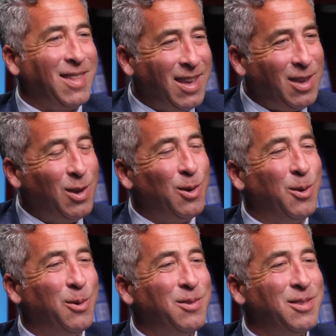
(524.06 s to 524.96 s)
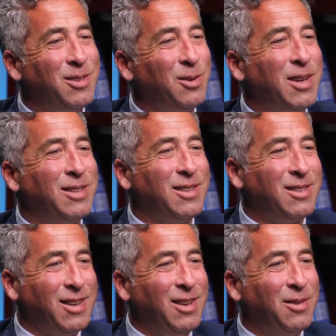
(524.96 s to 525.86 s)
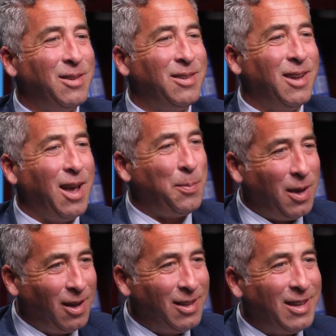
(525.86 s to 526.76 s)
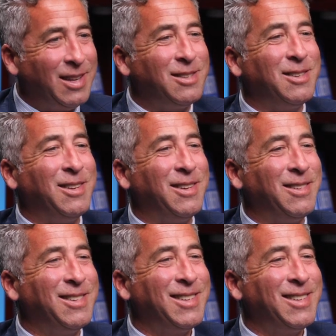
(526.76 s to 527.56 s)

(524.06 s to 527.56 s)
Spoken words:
Thank you. So nice to see you, and happy holidays to you.